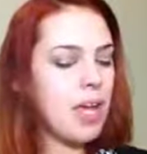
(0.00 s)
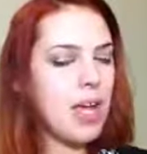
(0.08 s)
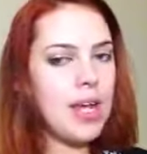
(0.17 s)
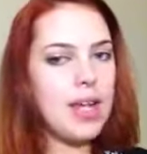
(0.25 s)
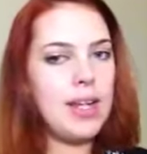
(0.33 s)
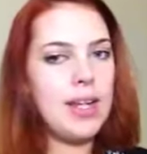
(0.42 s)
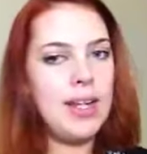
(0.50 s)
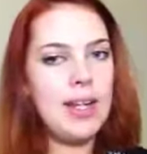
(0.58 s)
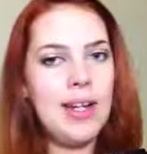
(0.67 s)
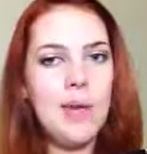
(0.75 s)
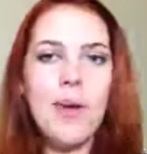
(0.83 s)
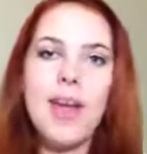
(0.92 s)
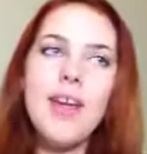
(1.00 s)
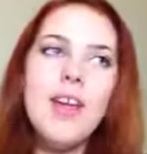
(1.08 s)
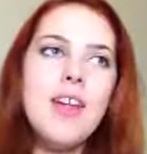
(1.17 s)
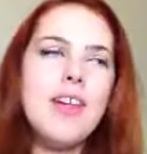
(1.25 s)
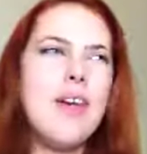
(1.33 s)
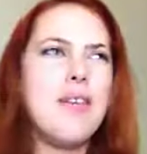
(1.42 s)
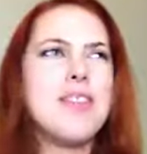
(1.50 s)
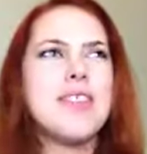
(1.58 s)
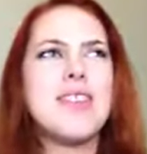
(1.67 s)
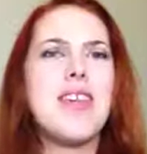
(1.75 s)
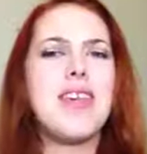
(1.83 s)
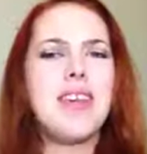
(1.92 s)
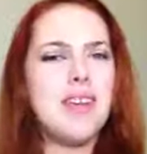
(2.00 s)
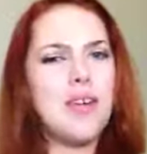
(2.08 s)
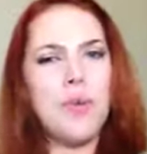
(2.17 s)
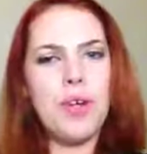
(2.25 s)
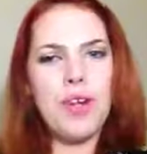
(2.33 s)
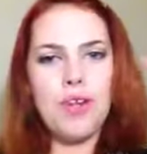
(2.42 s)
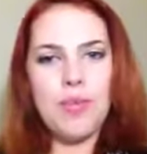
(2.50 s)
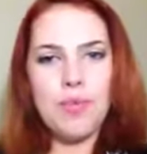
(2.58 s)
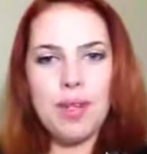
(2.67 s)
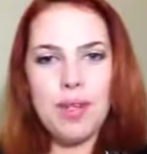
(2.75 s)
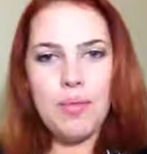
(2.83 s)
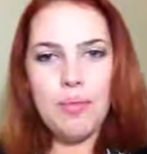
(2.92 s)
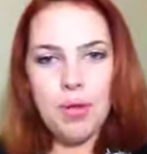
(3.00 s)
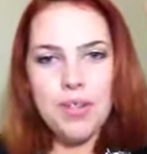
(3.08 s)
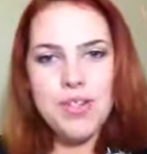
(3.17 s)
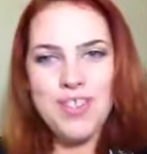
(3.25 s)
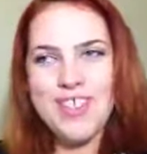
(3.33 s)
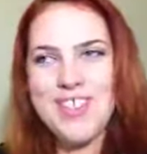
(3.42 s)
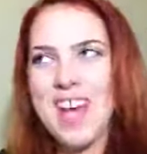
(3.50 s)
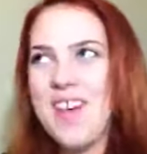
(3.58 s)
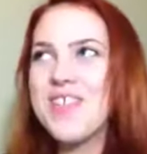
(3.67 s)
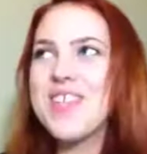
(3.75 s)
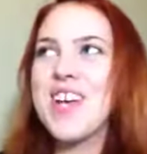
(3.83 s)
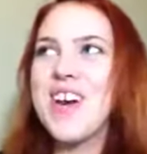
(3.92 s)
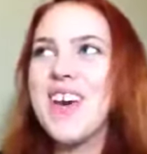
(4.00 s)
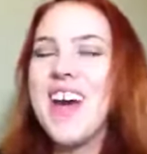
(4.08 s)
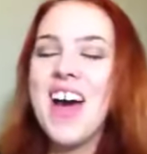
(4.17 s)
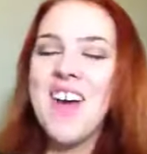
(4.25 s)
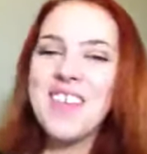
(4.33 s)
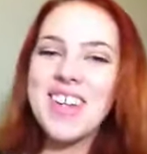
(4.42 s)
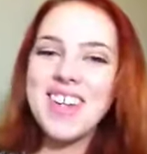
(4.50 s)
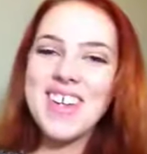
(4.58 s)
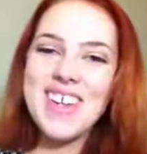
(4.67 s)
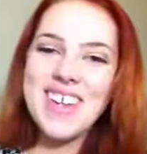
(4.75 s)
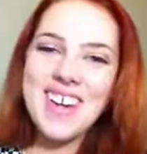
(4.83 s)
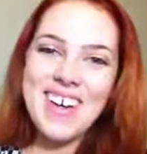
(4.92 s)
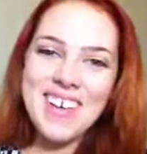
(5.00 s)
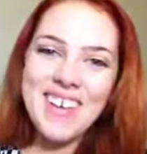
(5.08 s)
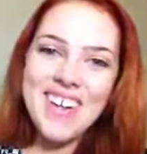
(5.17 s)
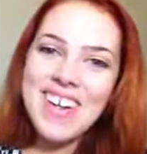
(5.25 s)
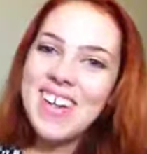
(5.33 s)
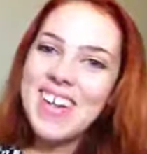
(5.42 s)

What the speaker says: Anyway, now this is getting into weird me personal stuff, so I'm gonna let you go.